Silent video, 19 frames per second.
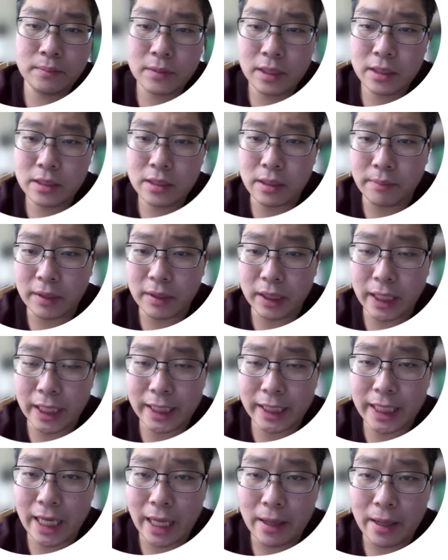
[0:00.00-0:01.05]
something
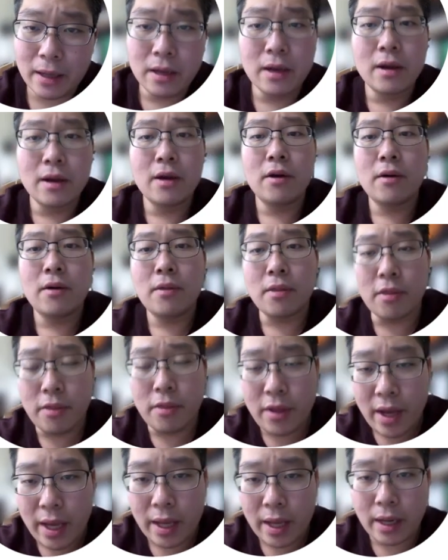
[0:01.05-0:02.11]
like that.
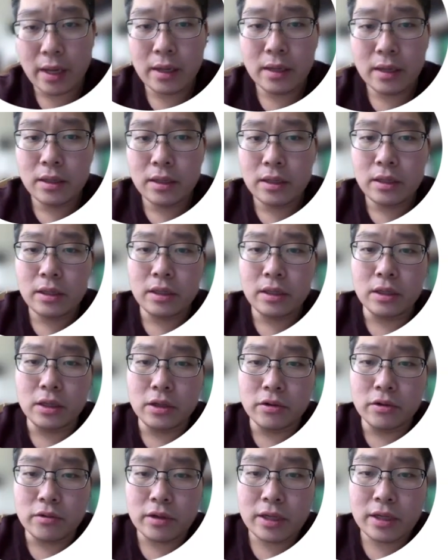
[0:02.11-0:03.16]
Then
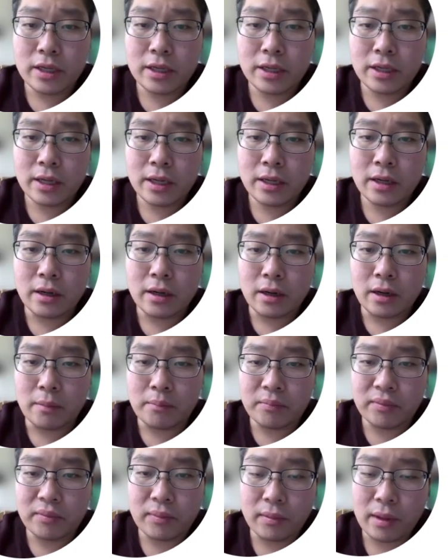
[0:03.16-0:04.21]
you can
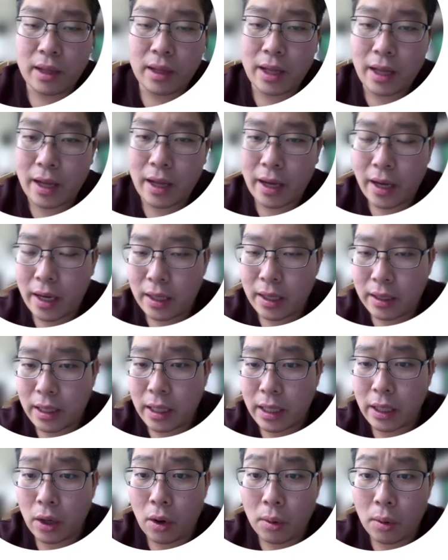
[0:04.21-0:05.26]
apply
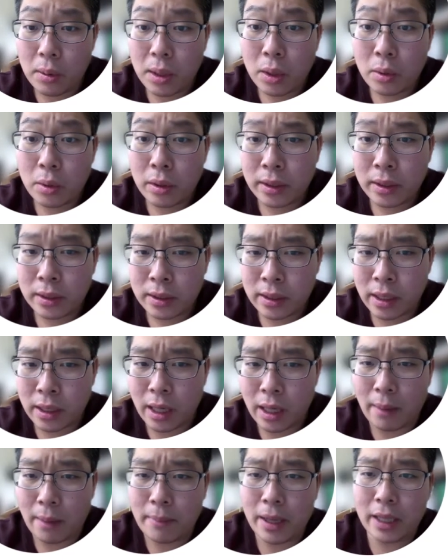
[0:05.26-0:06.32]
that unknown on the
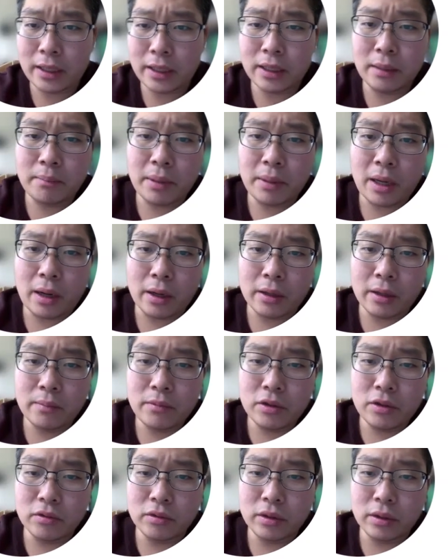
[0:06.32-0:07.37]
top. At the bottom,
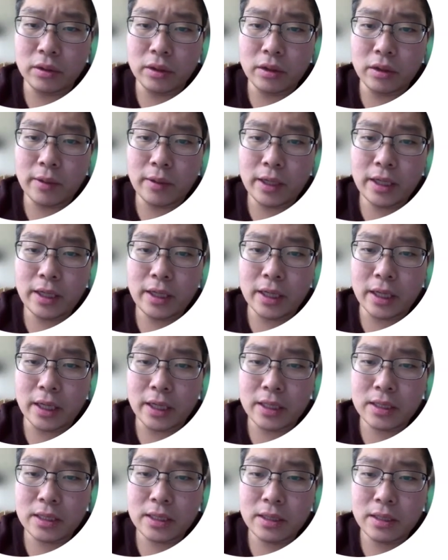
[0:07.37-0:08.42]
you don't know what it
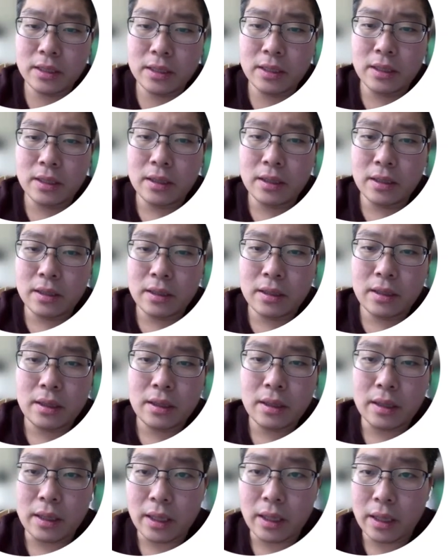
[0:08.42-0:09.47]
is.
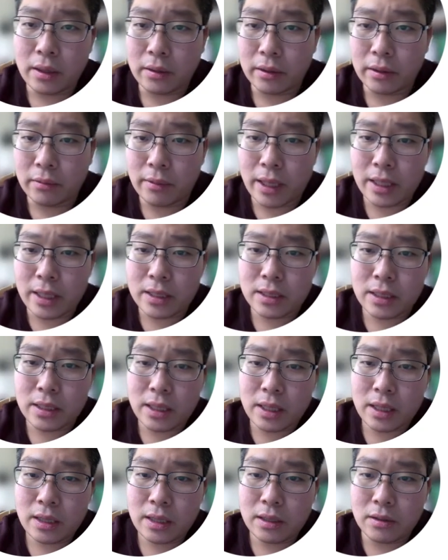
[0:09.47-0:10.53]
And on the right
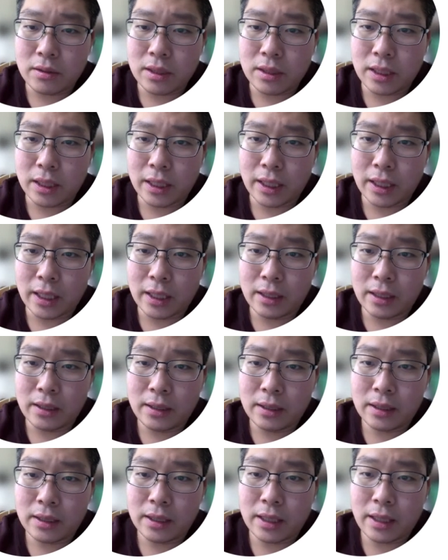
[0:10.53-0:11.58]
side, you can get
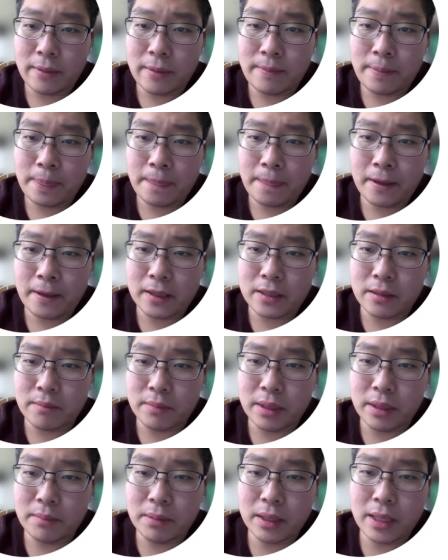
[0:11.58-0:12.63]
that it's in
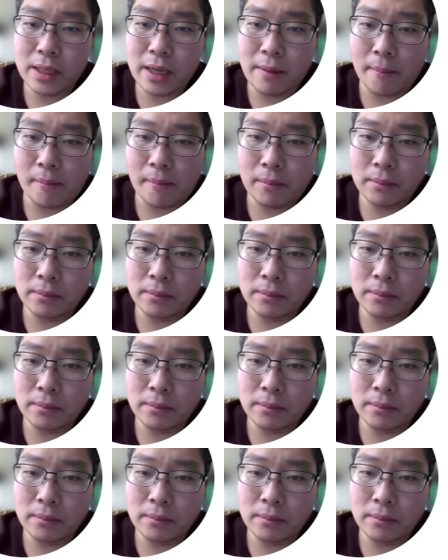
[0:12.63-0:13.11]
ppm.